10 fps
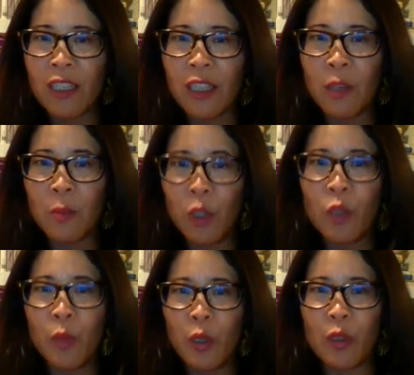mood
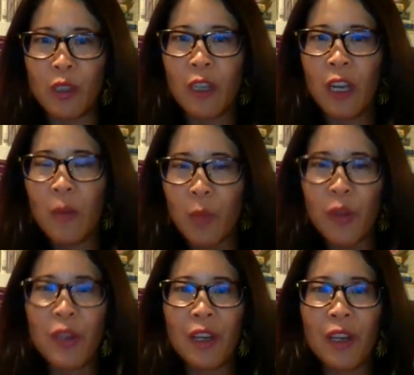boost, both
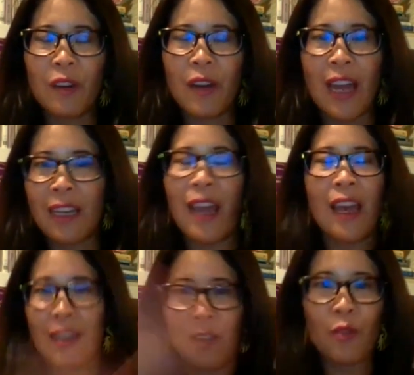here and
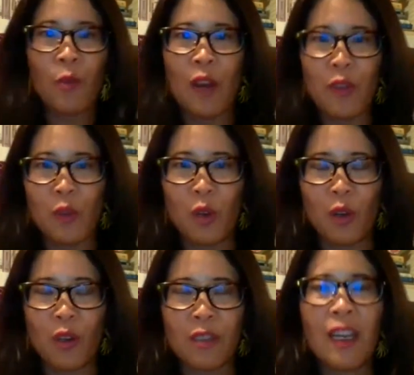throughout the world.
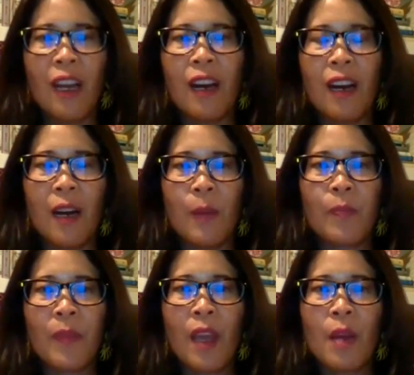
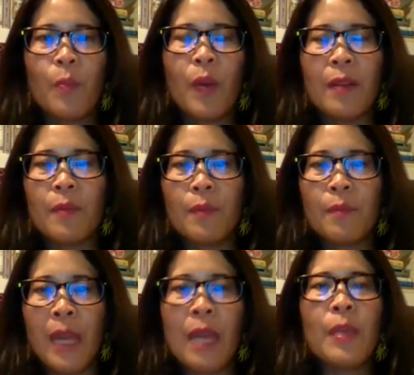But
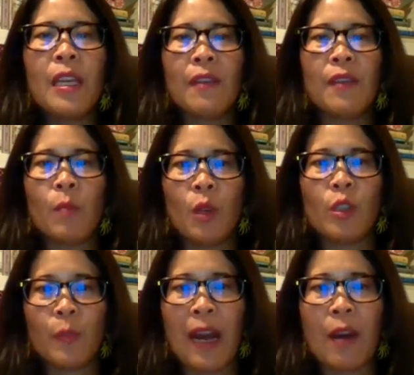maybe even most
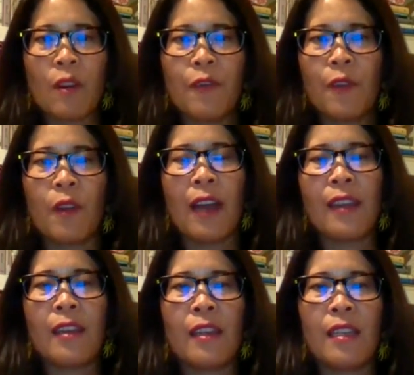powerful, I
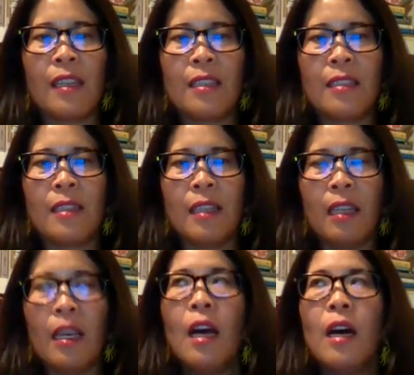think, is the
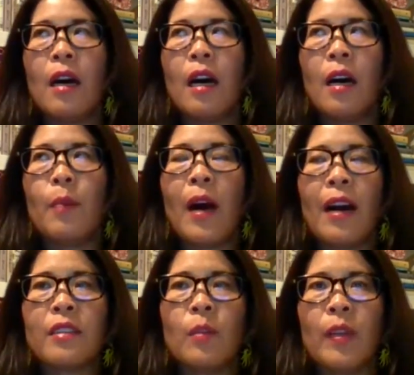
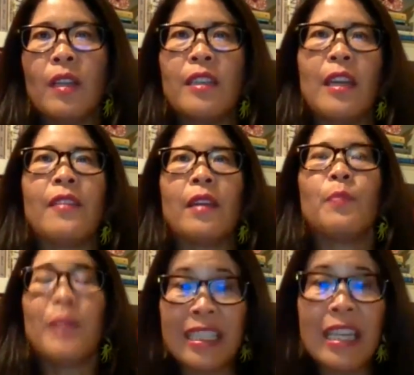possibility and the
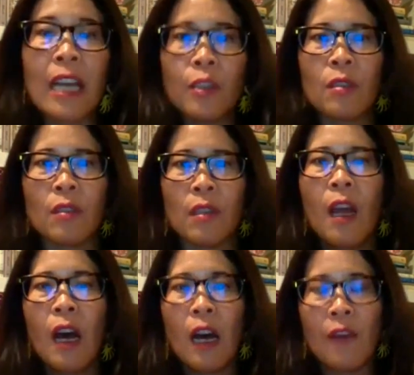potential
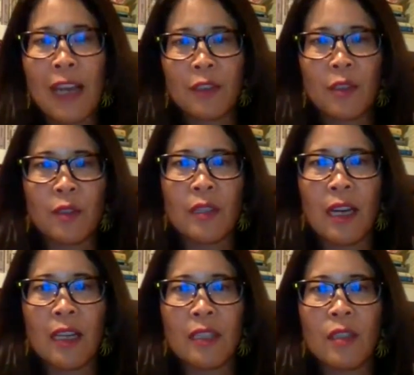of
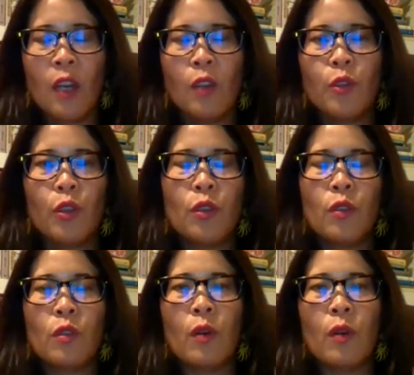exercise to